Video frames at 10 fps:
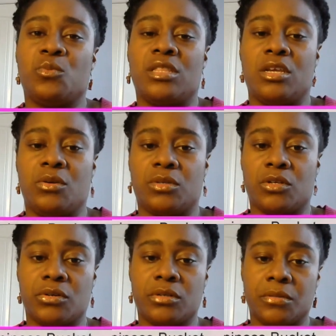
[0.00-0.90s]
with the
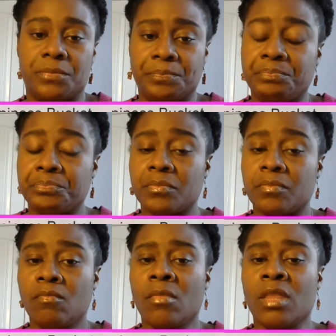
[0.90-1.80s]
users.
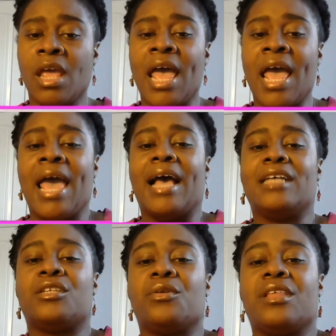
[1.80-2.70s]

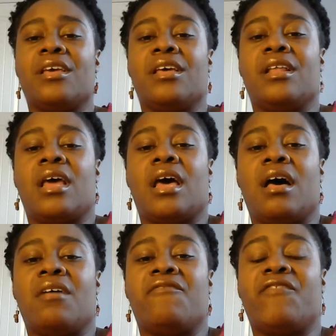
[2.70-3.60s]
And so then
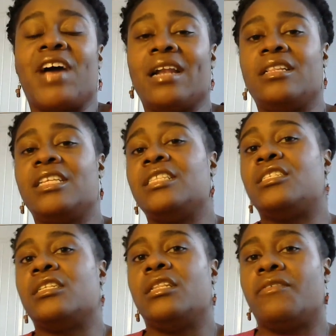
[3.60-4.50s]
finally, the
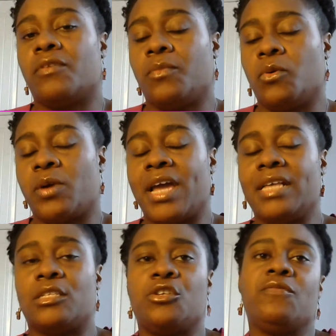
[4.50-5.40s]
deliverable,
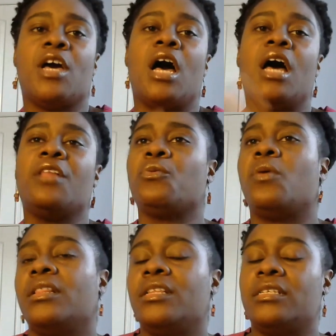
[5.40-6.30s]
right? So you've gone through
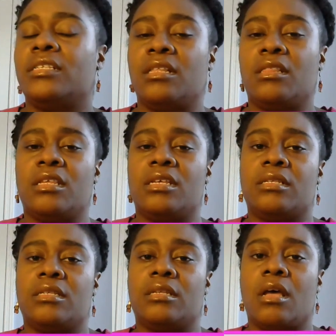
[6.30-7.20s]
all this
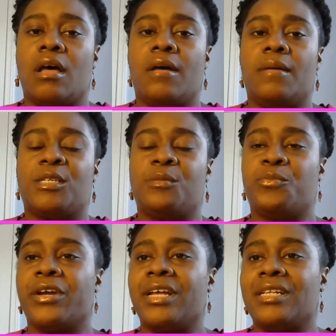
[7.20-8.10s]

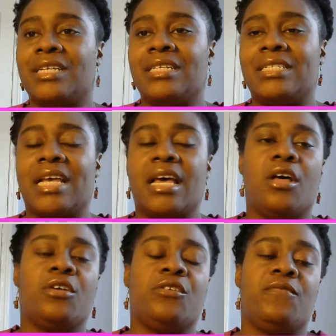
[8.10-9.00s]
sprint
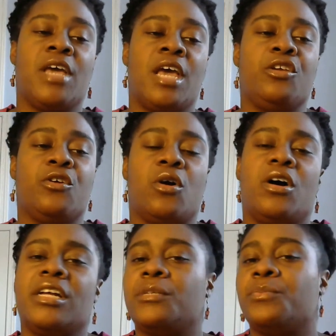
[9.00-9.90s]
detail. You're
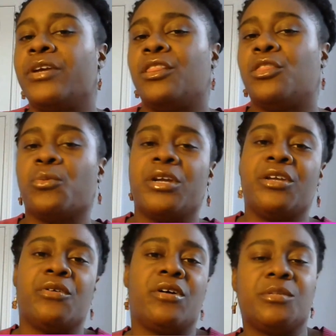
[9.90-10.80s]
on sprint 3,
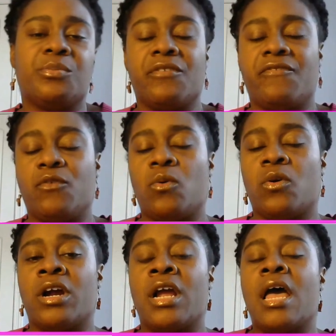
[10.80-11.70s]
you're on sprint 4.